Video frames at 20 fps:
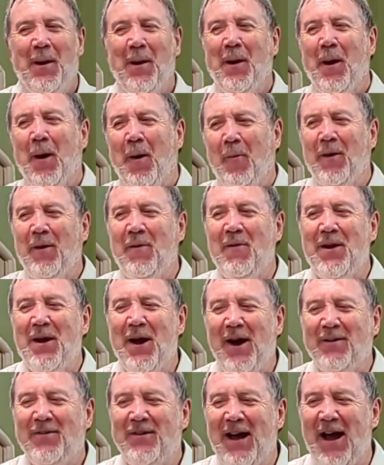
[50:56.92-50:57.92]
We'll give you a
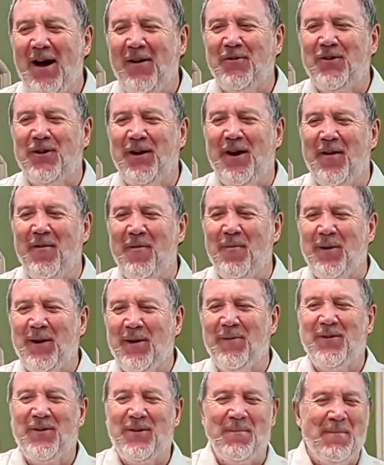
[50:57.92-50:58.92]
nice house here and we'll give you
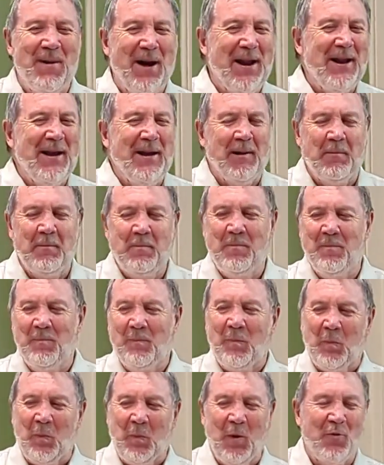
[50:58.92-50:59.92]
some money and
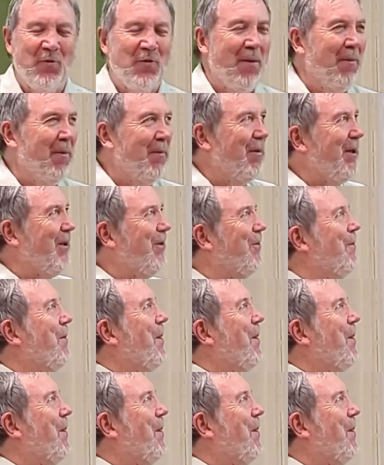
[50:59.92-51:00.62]
no trouble, please.